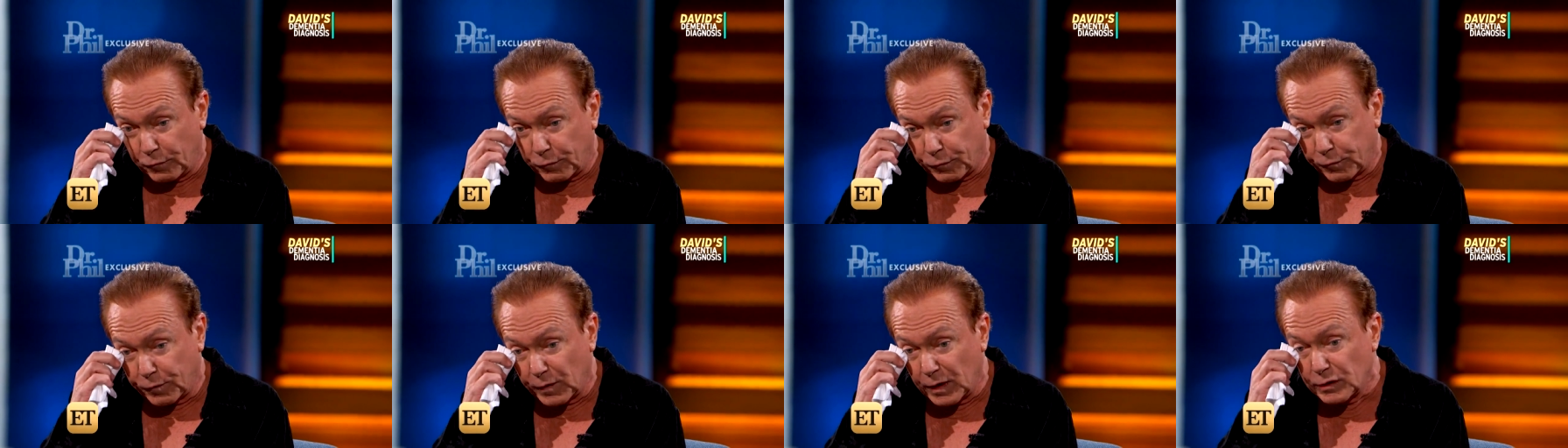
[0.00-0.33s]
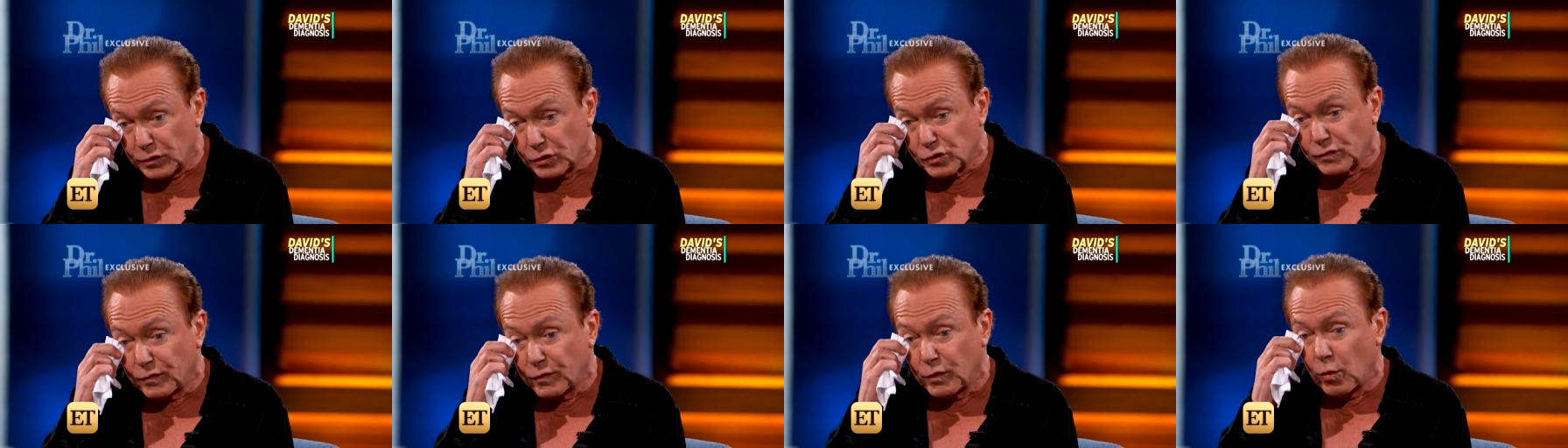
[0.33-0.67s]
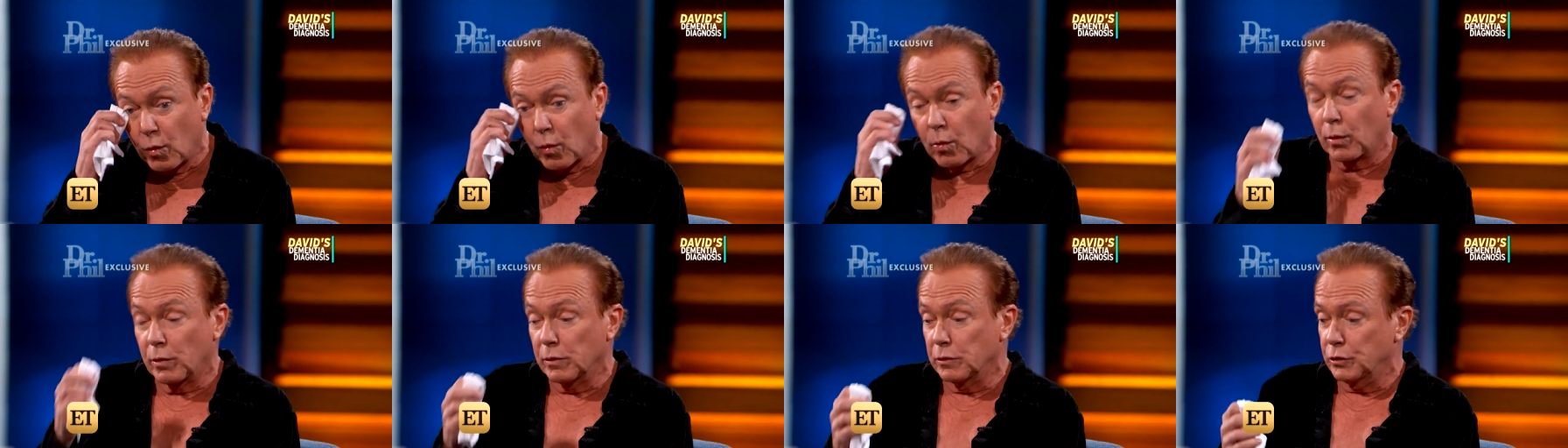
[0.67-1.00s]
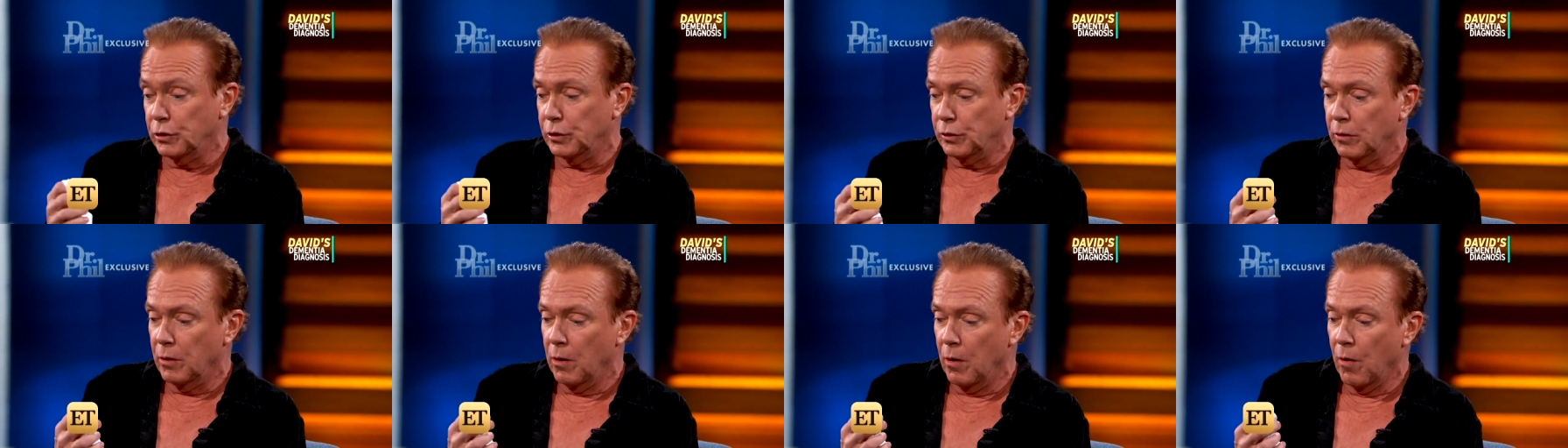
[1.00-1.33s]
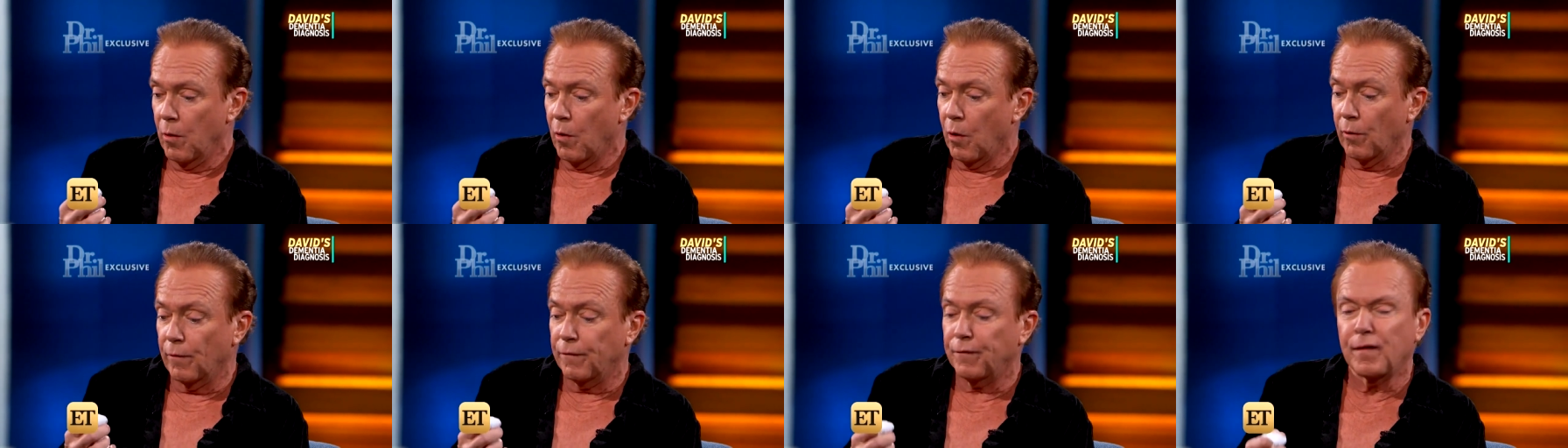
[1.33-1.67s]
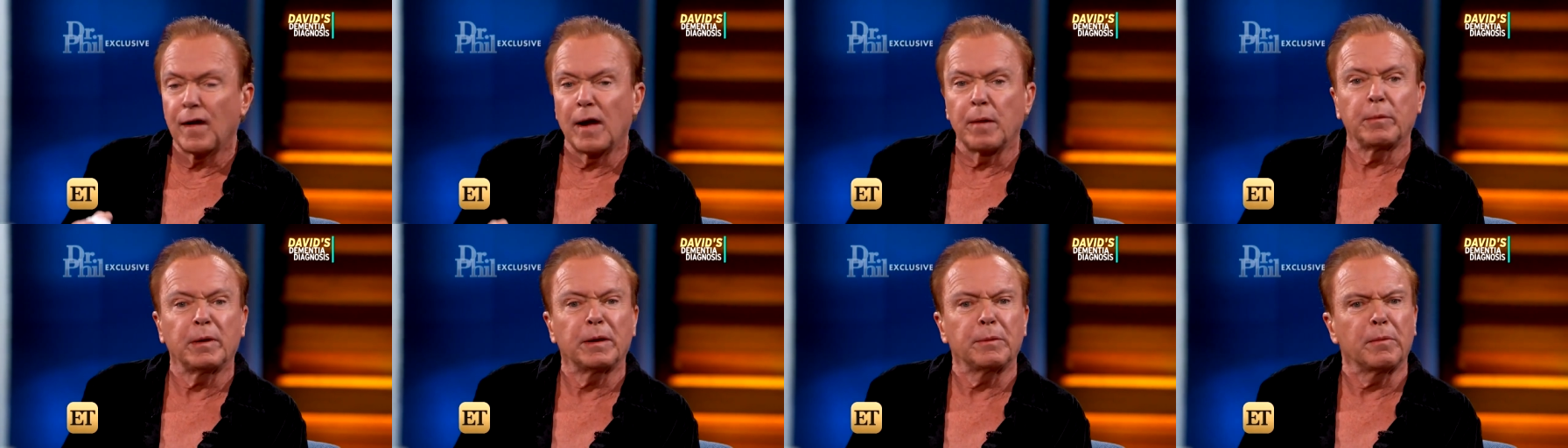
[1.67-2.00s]
friends of yours or
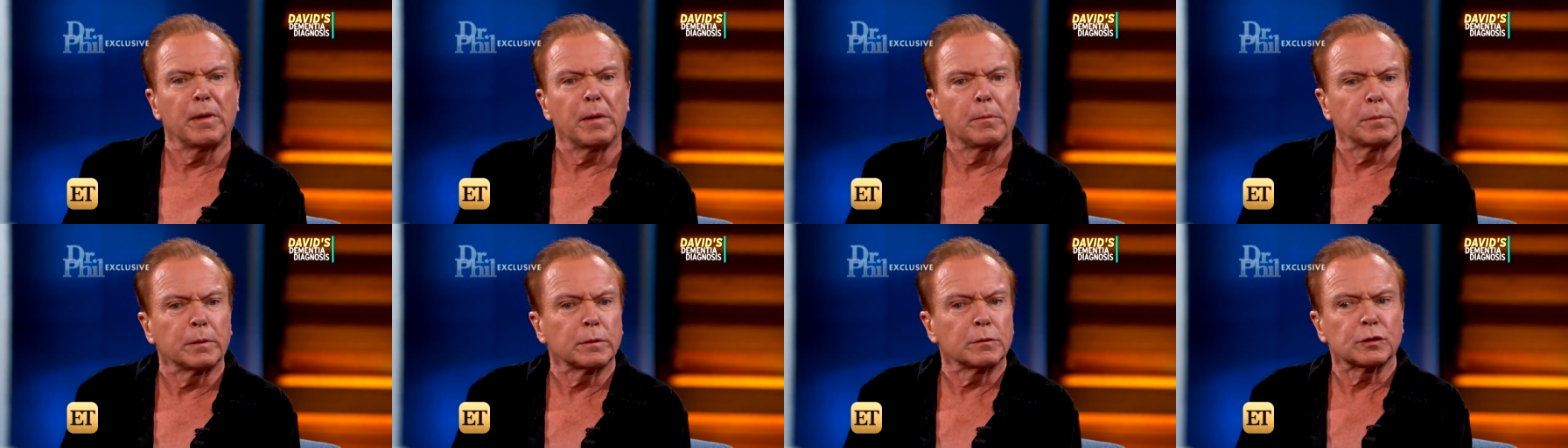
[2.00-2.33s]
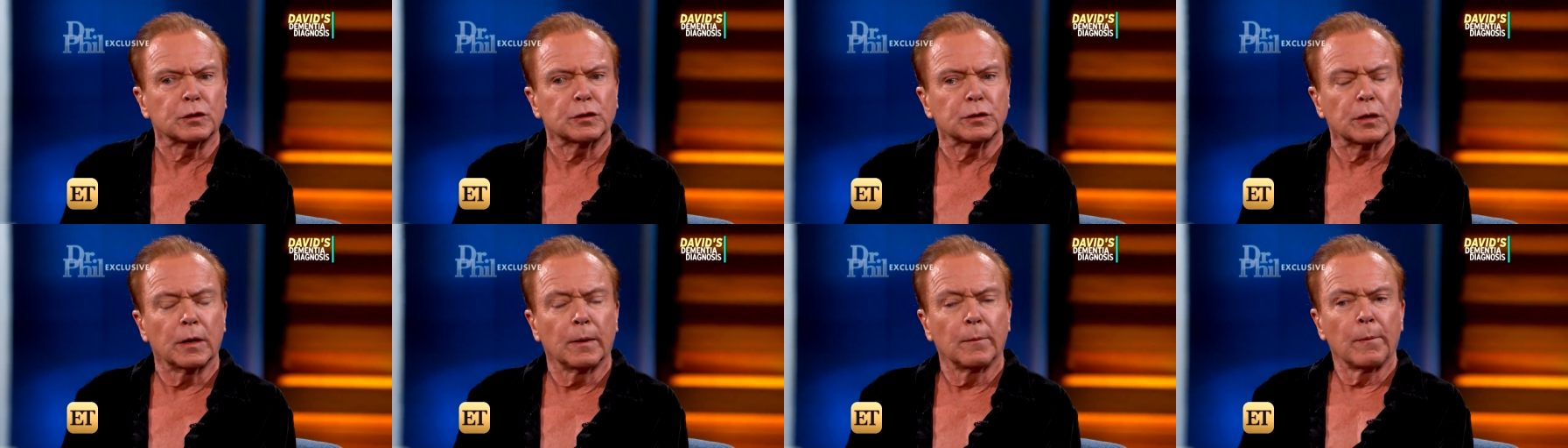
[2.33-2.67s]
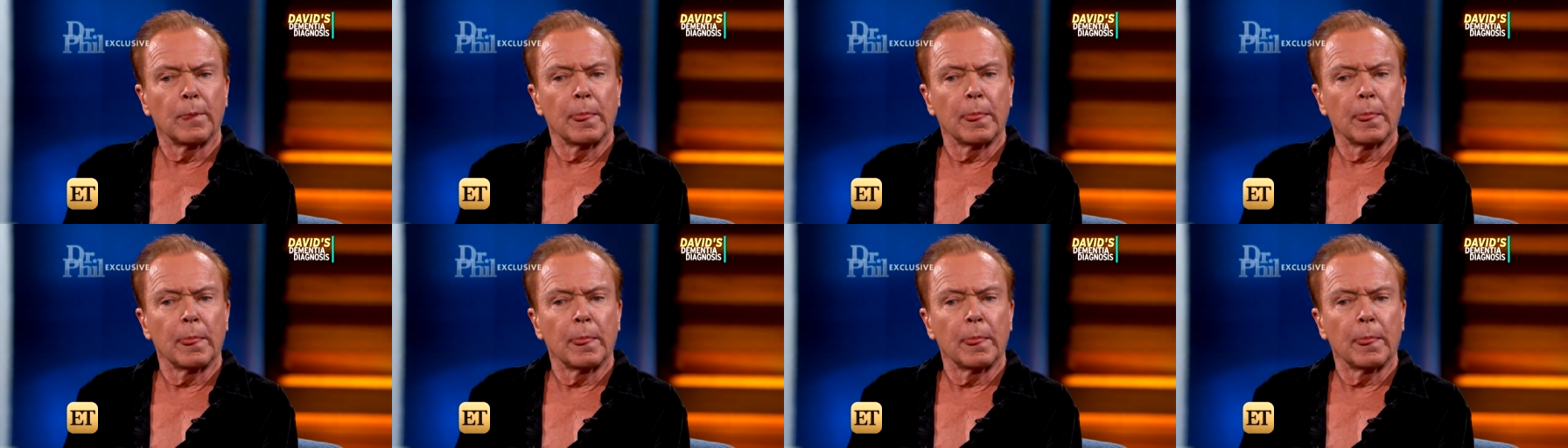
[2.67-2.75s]
family members